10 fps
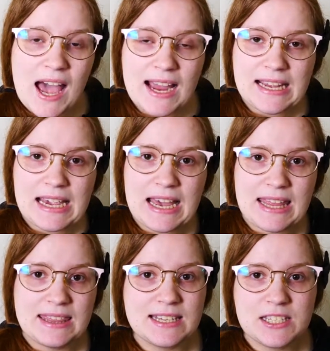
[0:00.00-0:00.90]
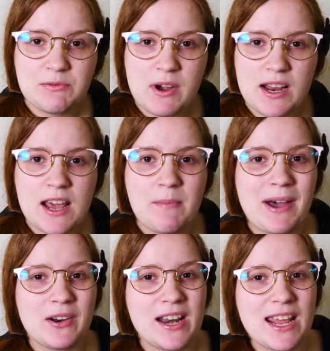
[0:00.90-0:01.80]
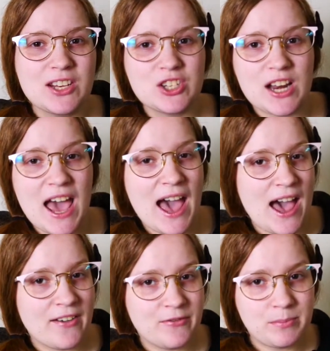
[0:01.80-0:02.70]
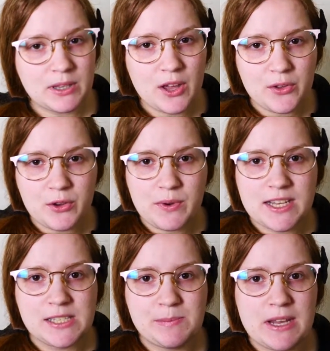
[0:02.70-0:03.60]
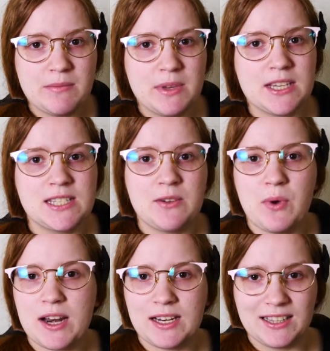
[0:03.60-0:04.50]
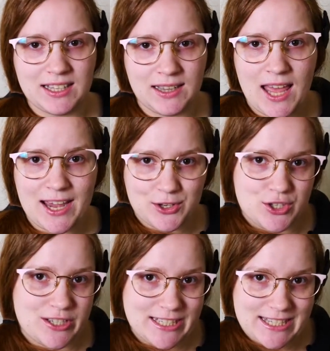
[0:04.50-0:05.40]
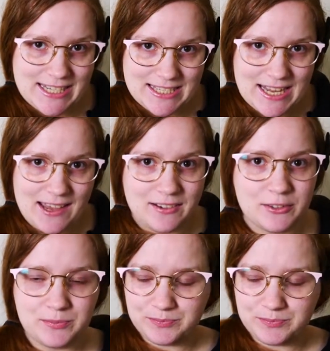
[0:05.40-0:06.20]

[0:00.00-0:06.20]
I cut this one about 1.5 inches below the waistband because I wanted a little extra detail.